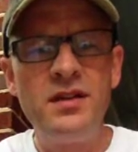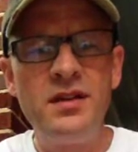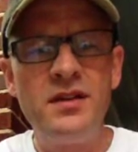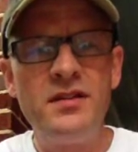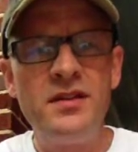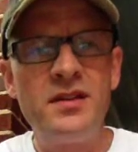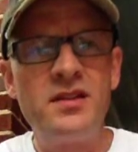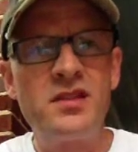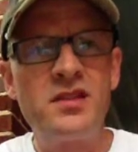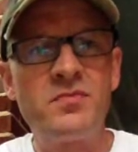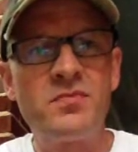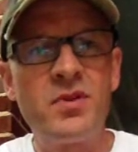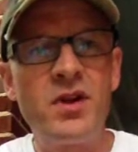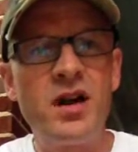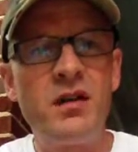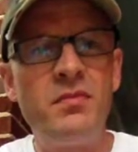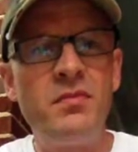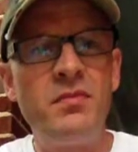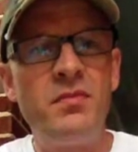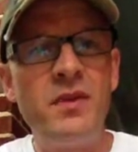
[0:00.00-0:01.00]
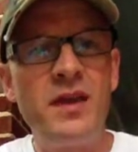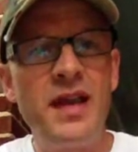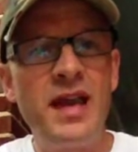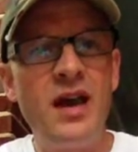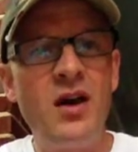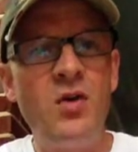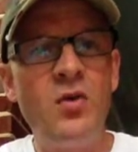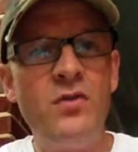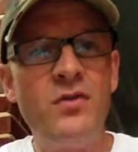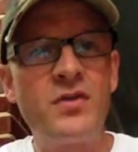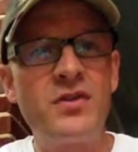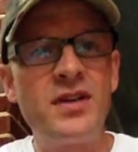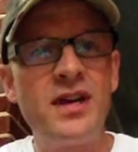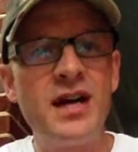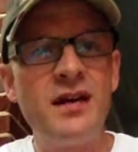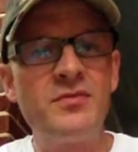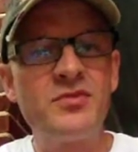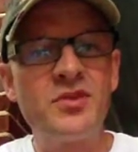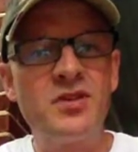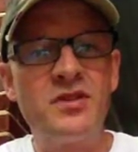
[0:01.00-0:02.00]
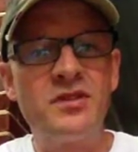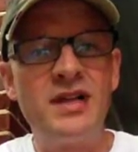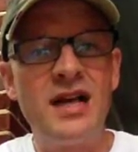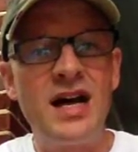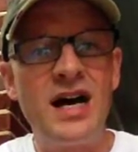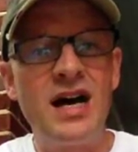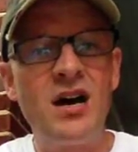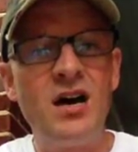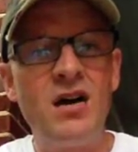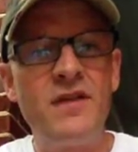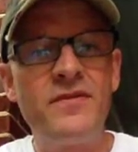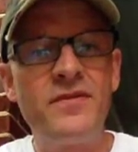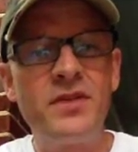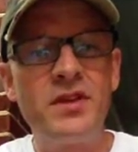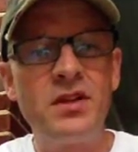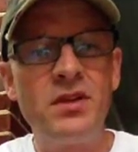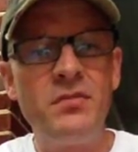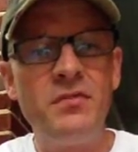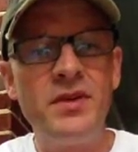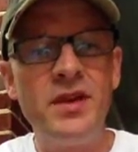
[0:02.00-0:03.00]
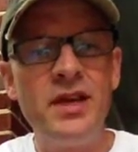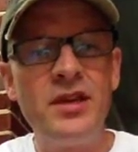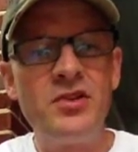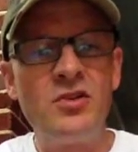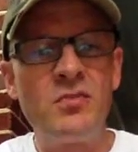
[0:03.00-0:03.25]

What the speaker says: This is probably over time it's going to die off a little bit.